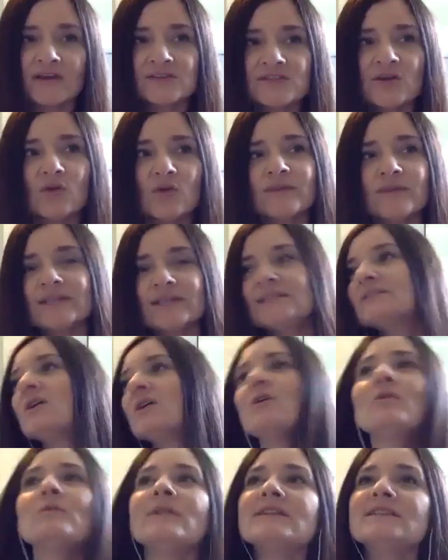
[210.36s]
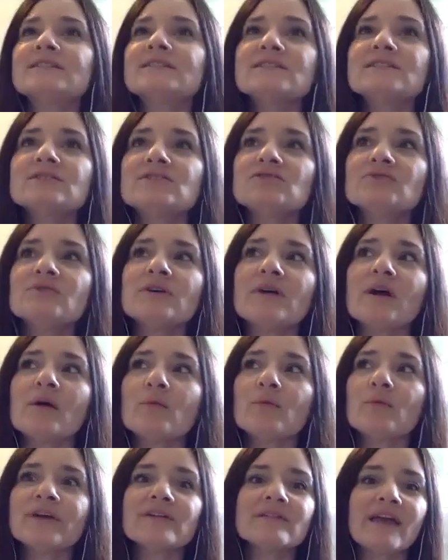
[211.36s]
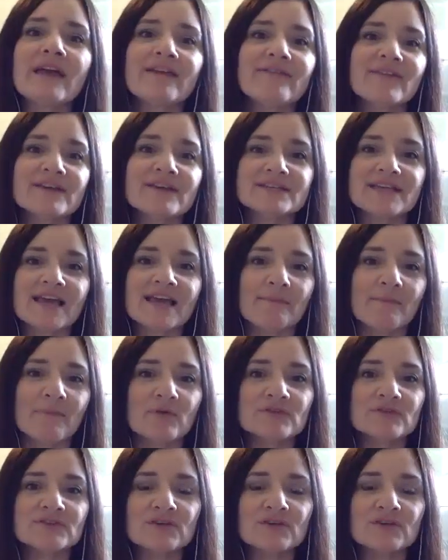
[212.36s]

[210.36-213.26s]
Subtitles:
So let's do a real life example.